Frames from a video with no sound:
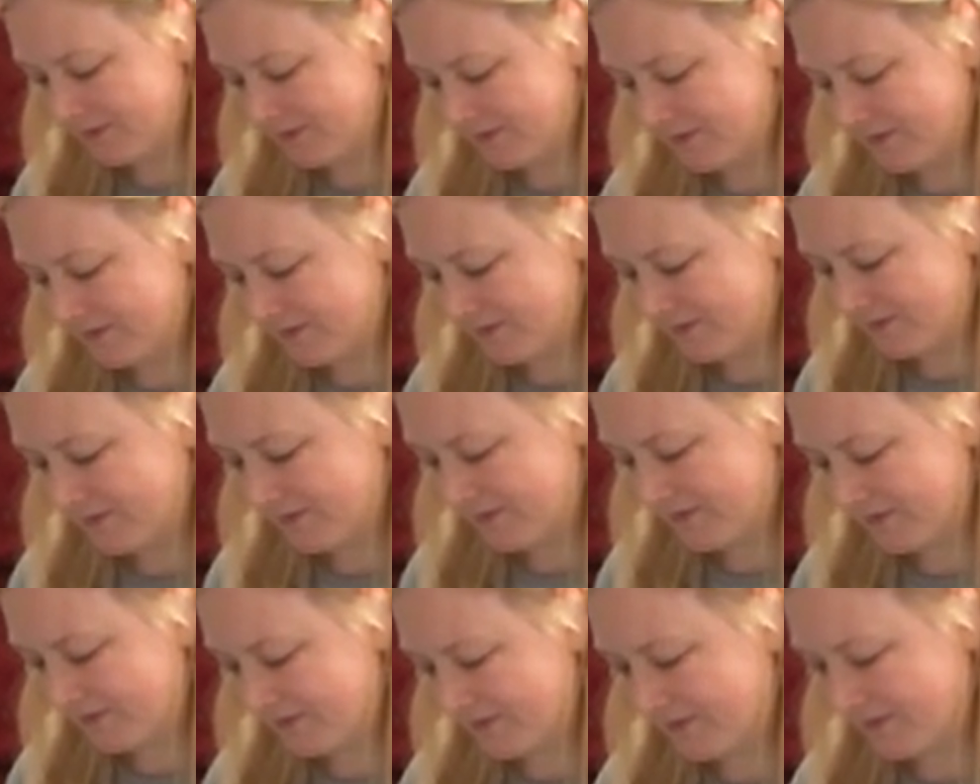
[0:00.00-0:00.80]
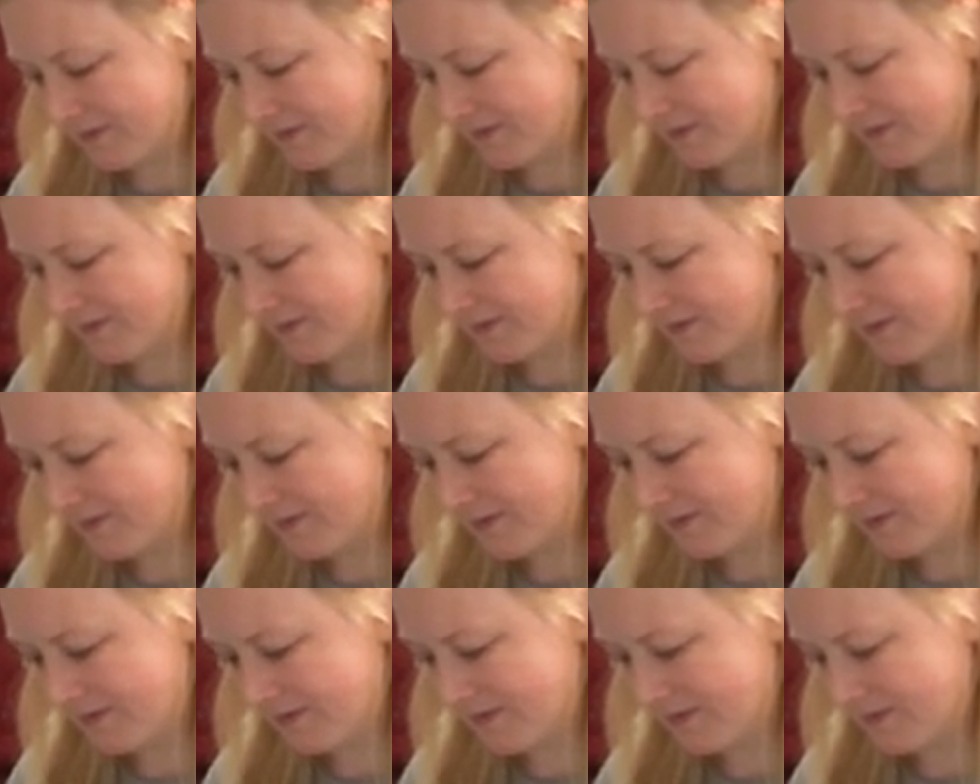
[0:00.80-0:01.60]

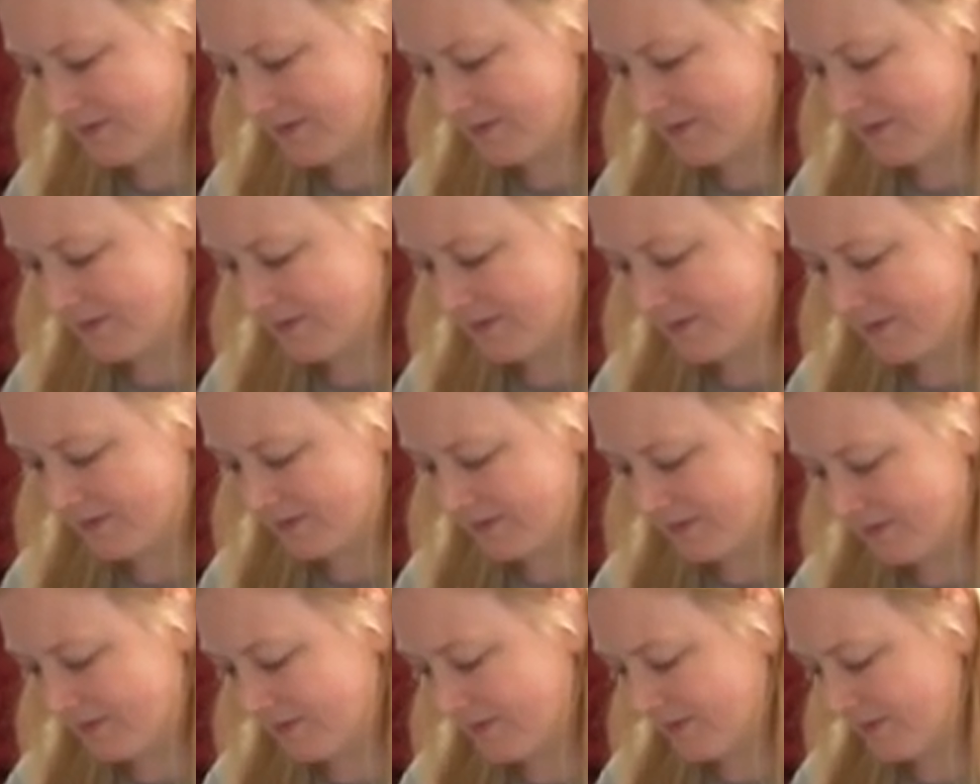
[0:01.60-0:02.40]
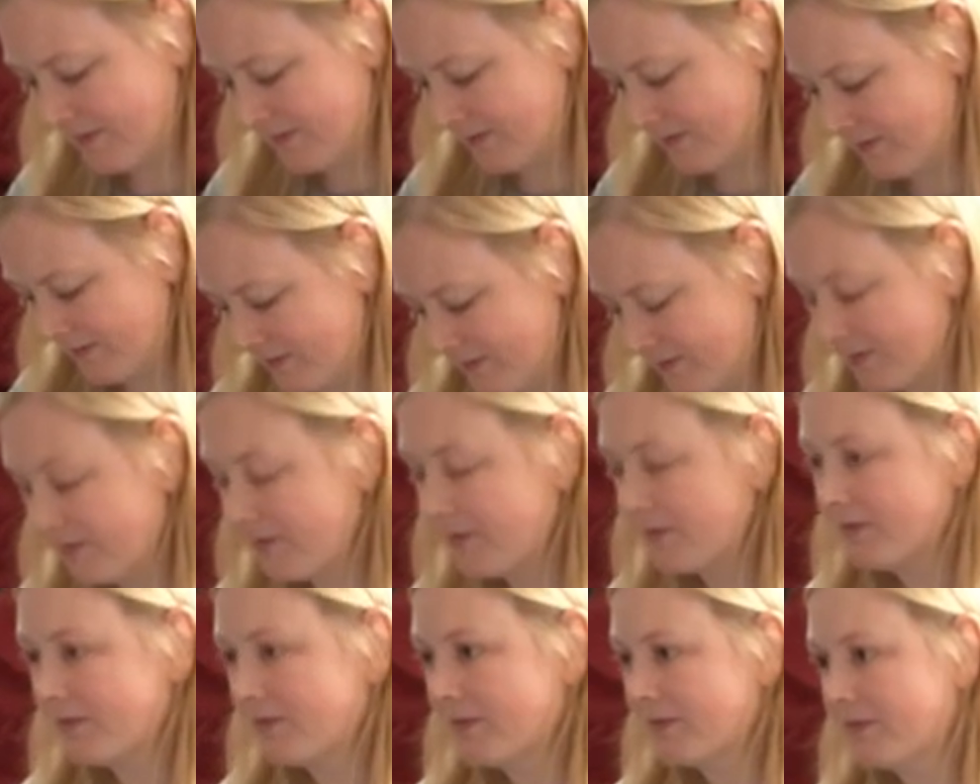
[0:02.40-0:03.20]

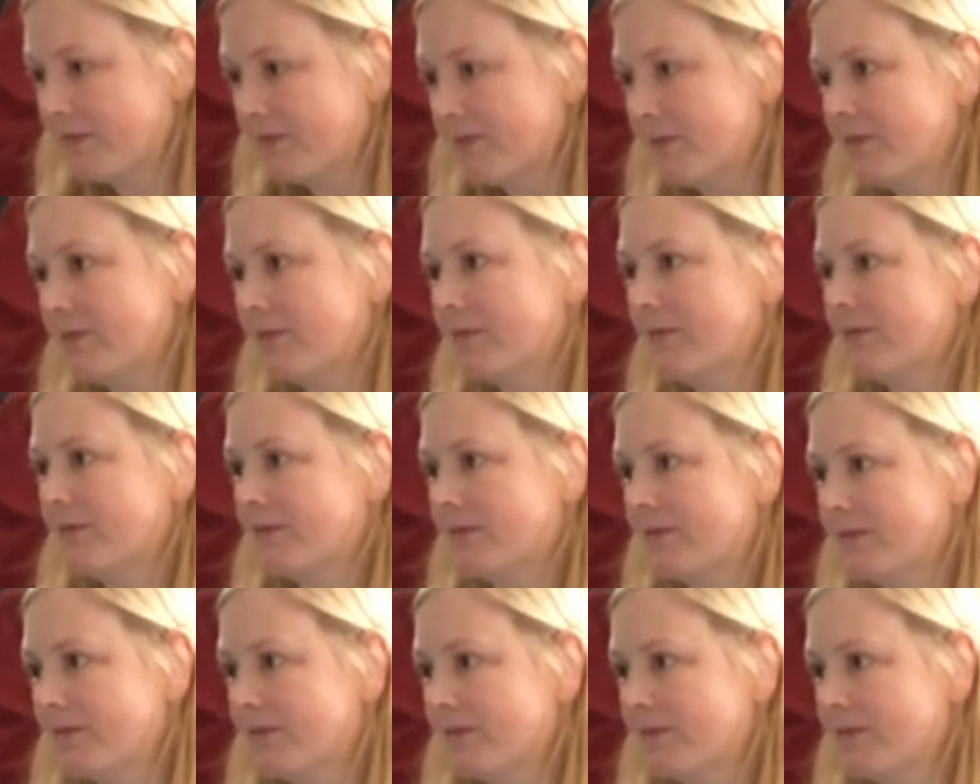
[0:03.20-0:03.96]
The person shown says nothing.